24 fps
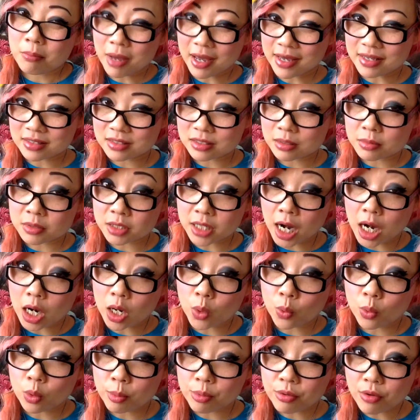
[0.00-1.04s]
My
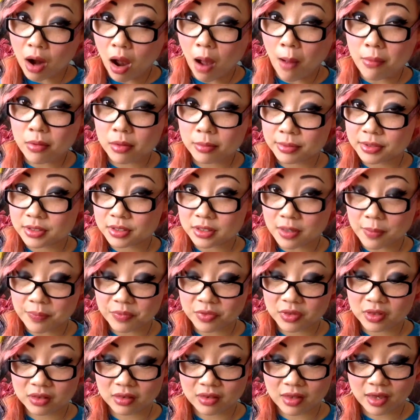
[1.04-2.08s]
subtitle will probably be
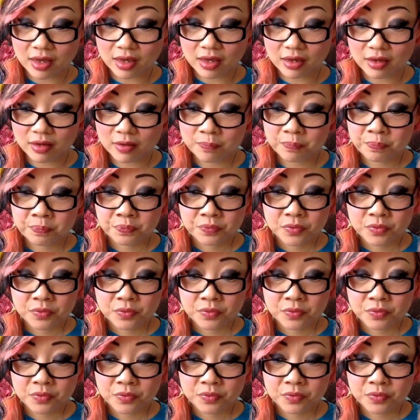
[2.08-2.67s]
something like